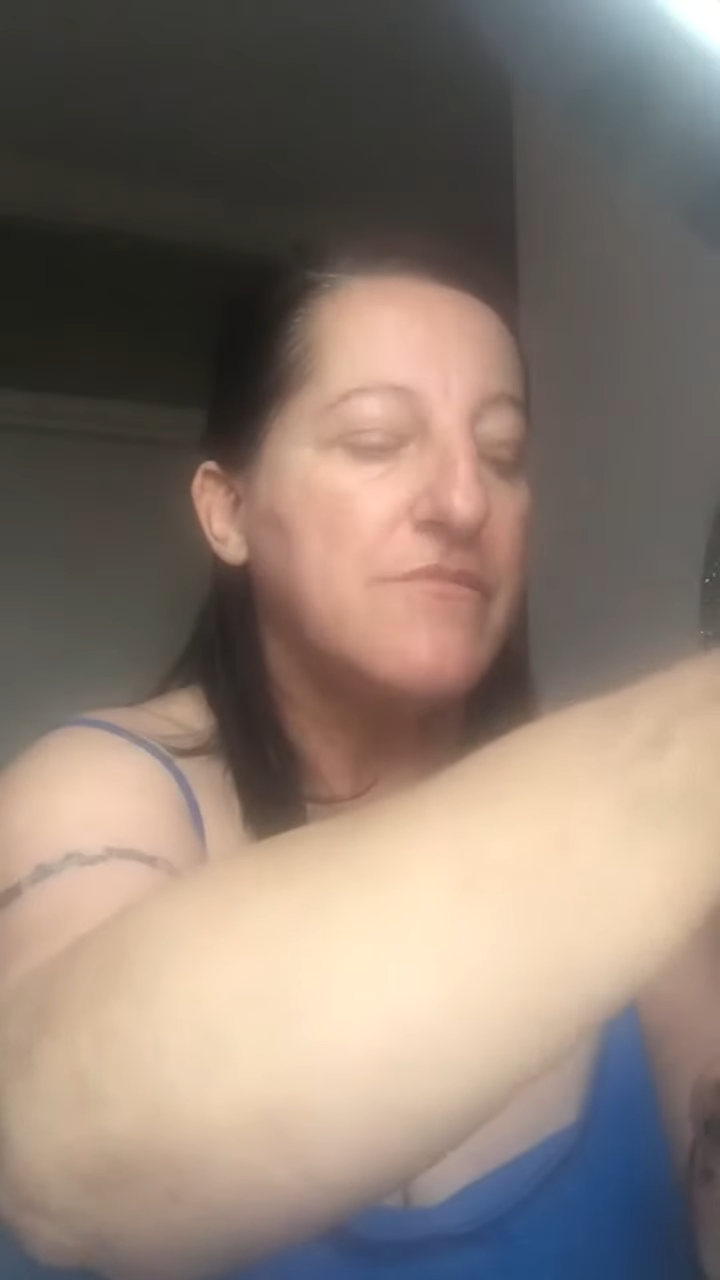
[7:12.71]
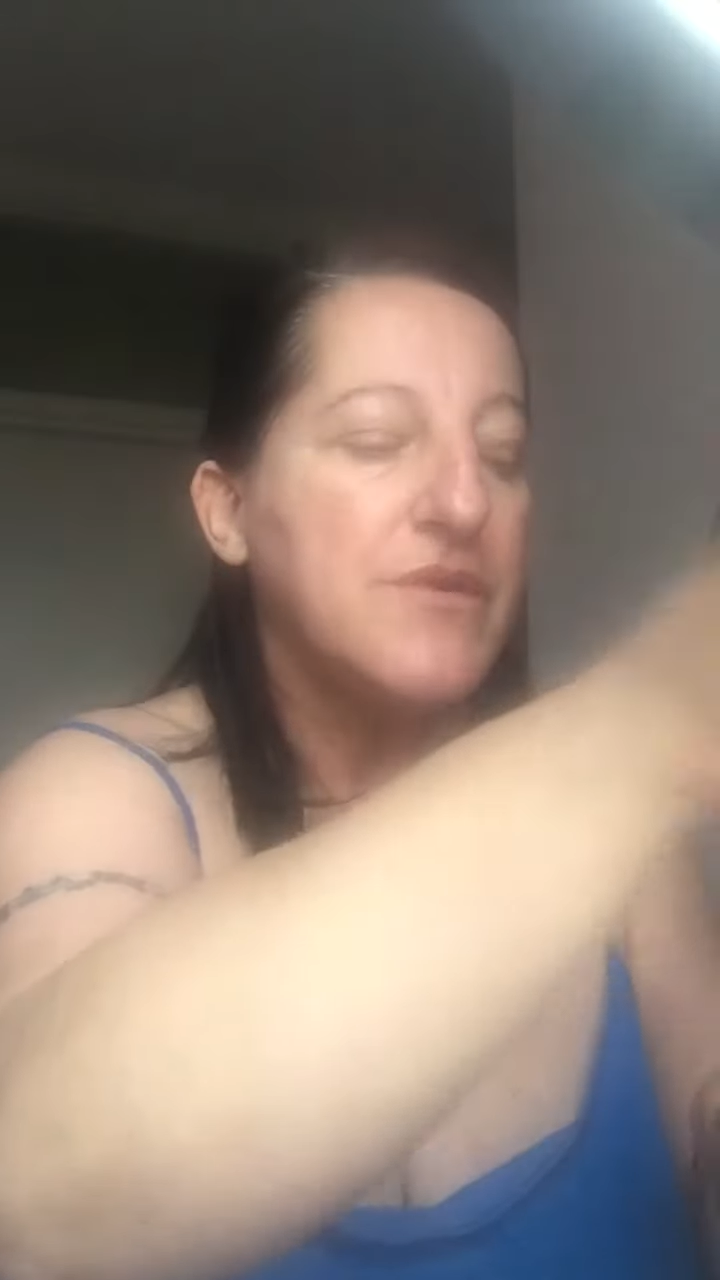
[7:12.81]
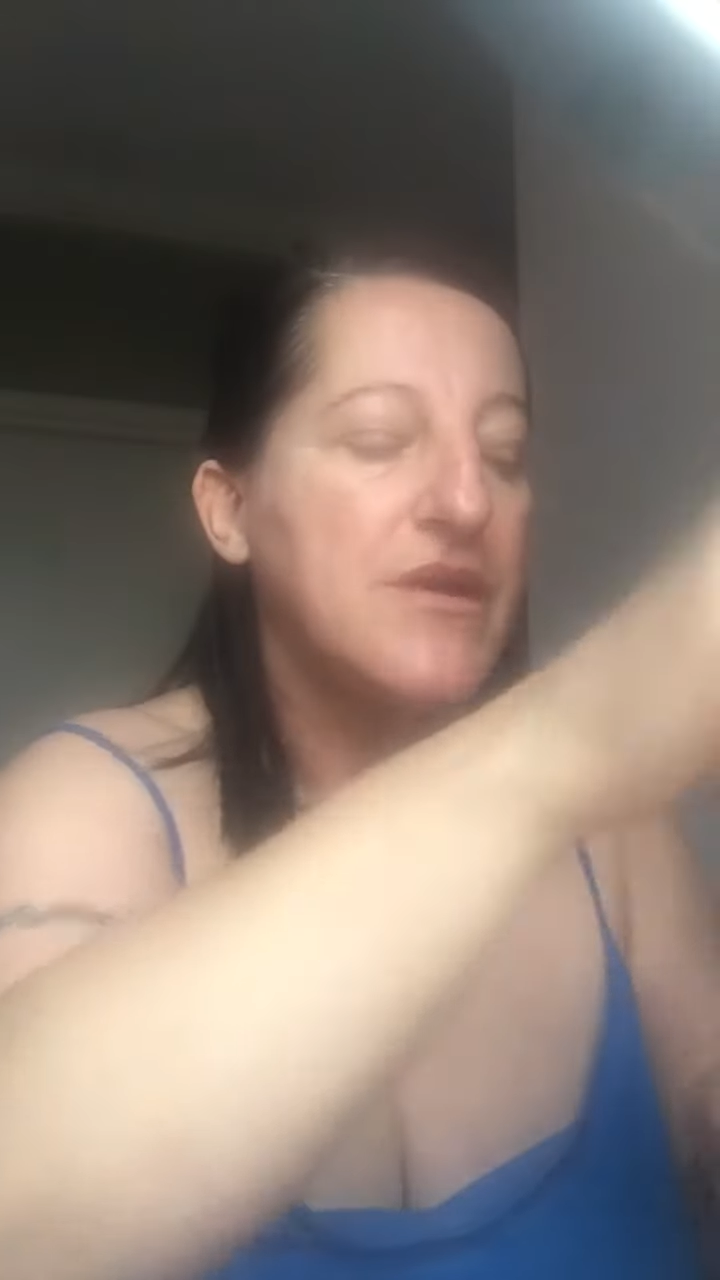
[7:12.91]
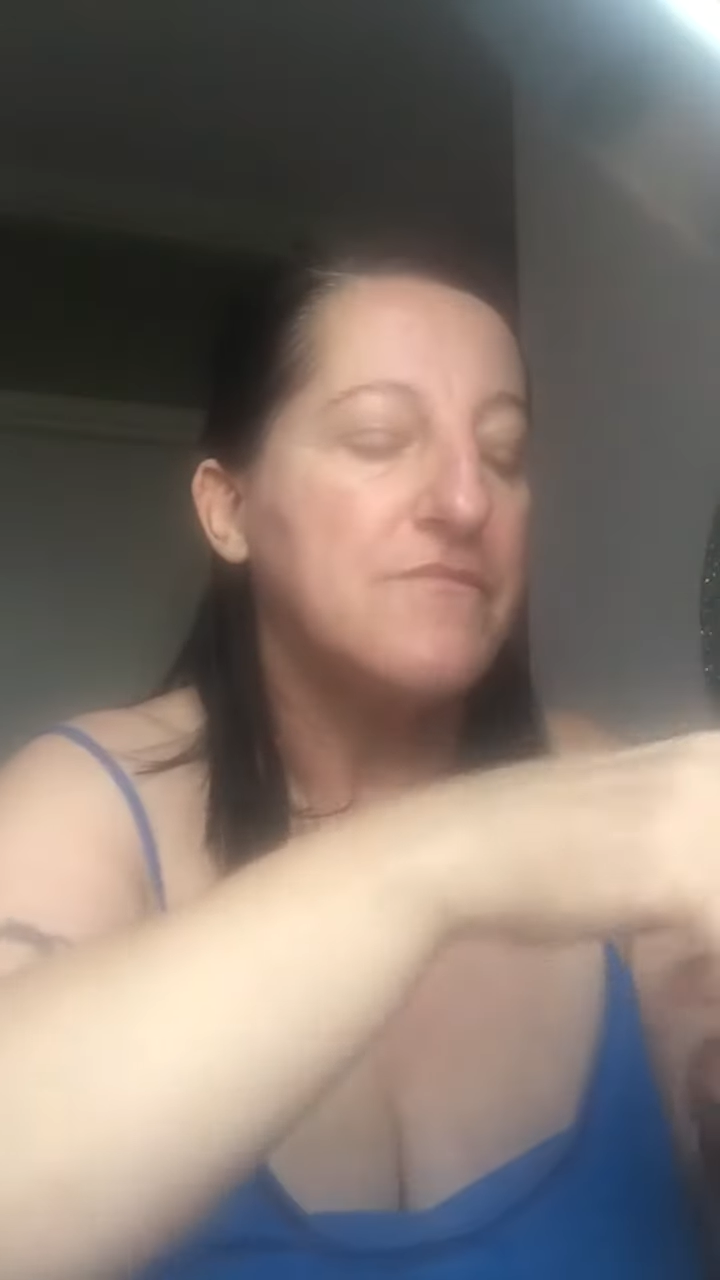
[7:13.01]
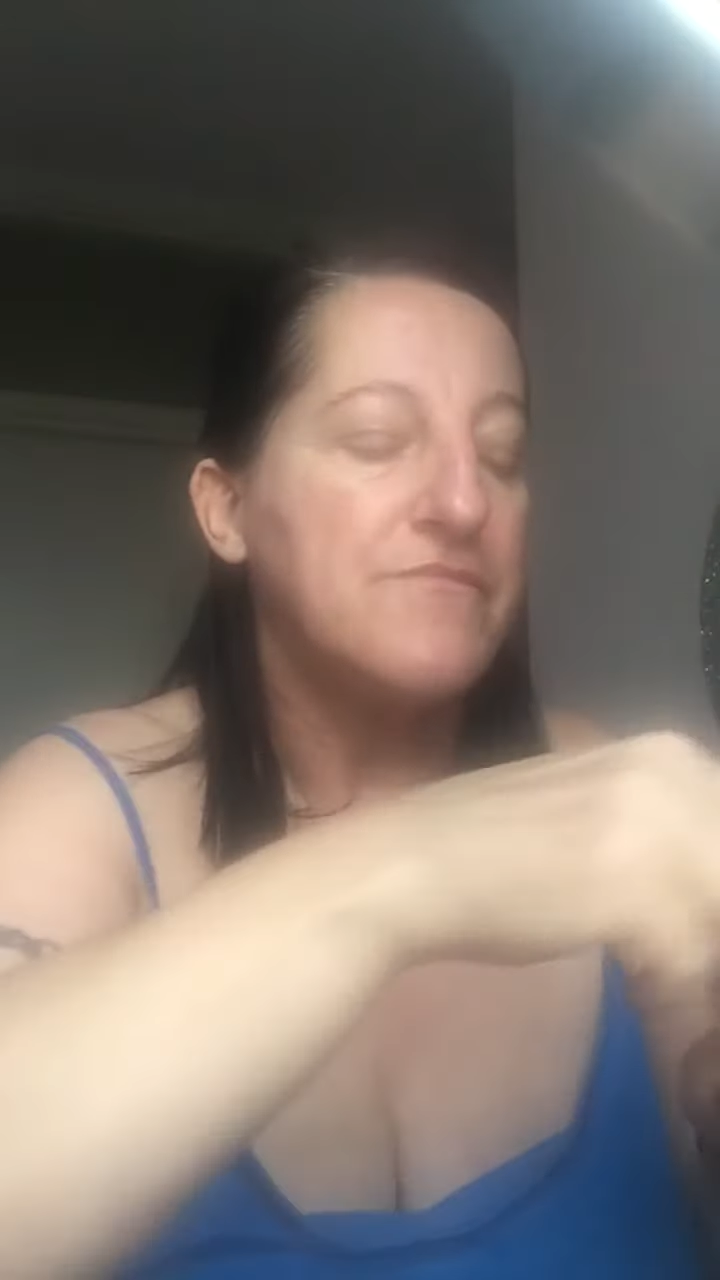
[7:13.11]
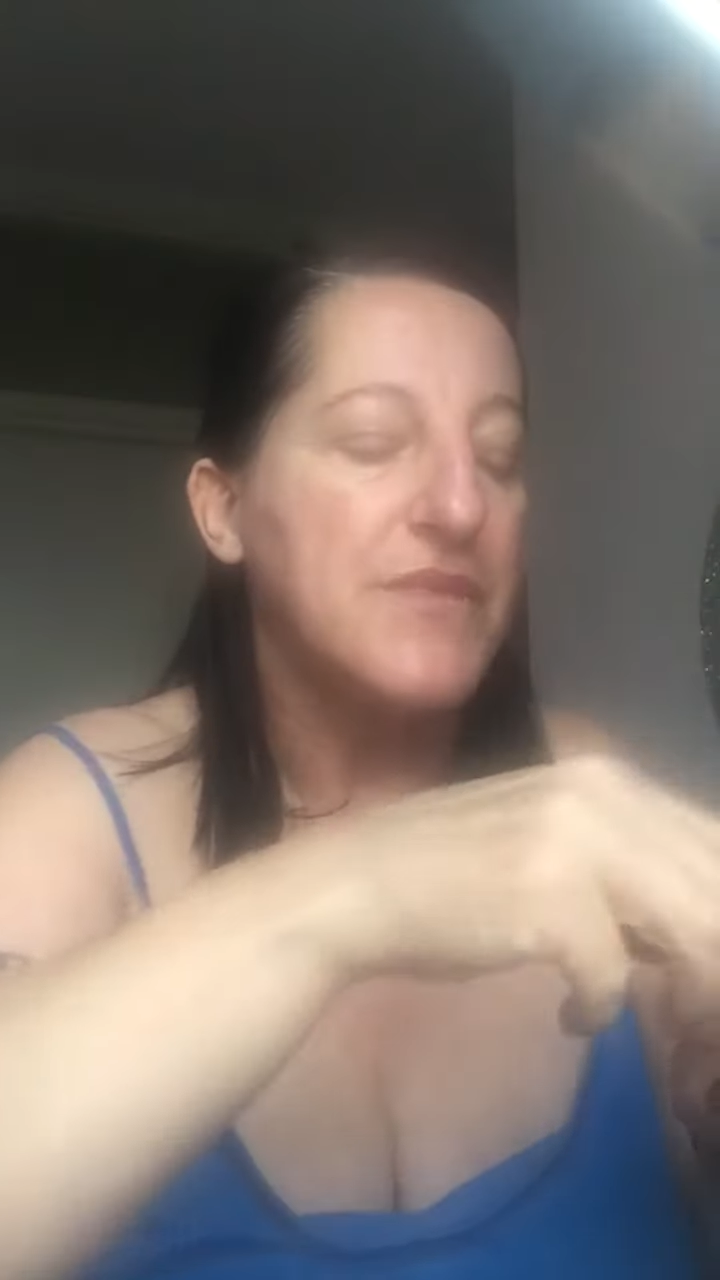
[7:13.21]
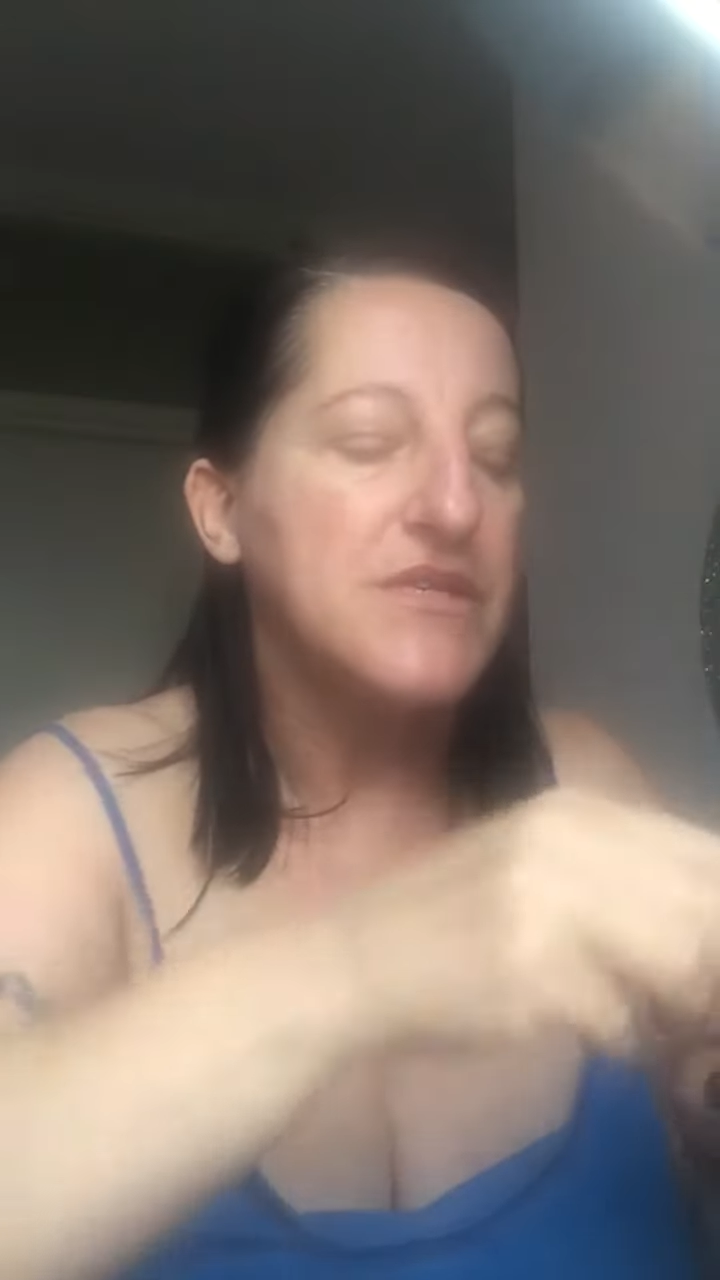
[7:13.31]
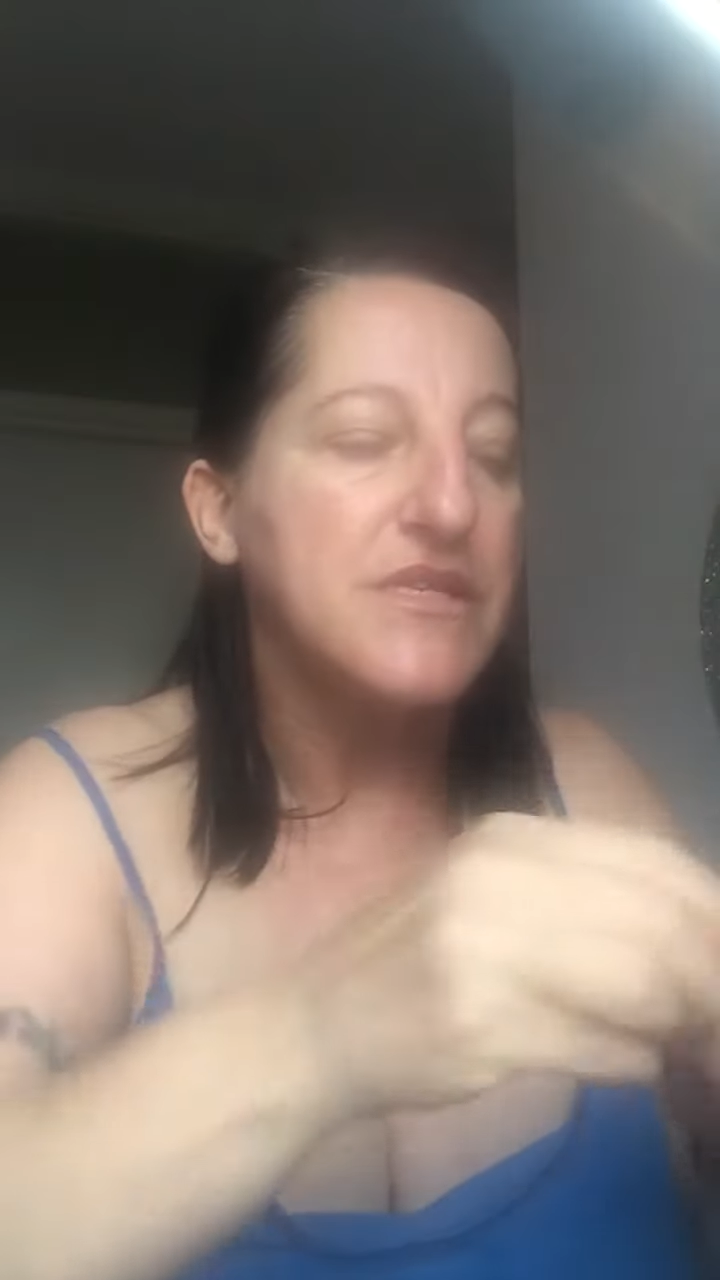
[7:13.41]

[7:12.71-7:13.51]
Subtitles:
but as